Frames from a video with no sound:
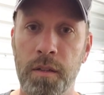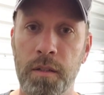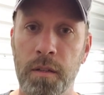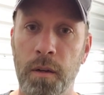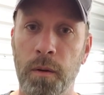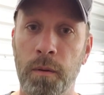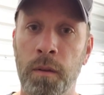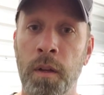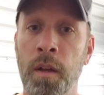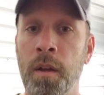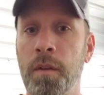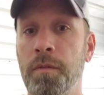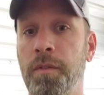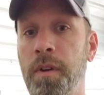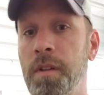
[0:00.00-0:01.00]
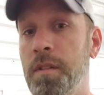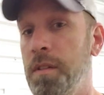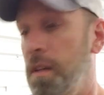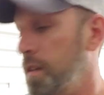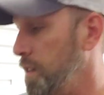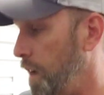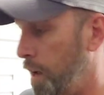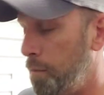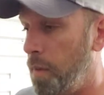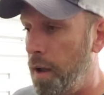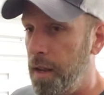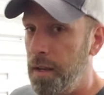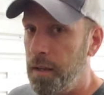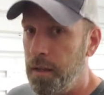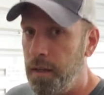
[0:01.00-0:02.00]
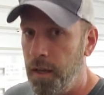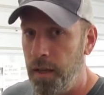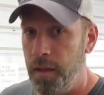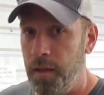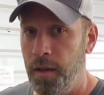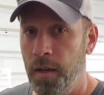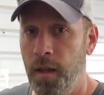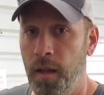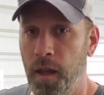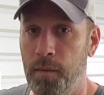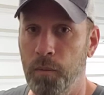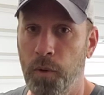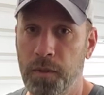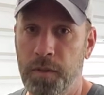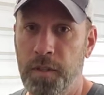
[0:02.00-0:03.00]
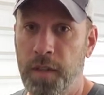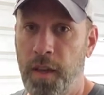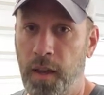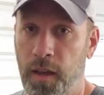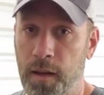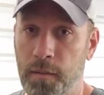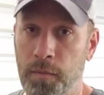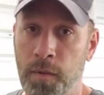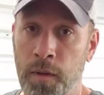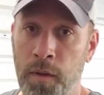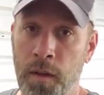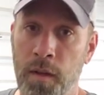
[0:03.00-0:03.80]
So for instance, I might get a Multicam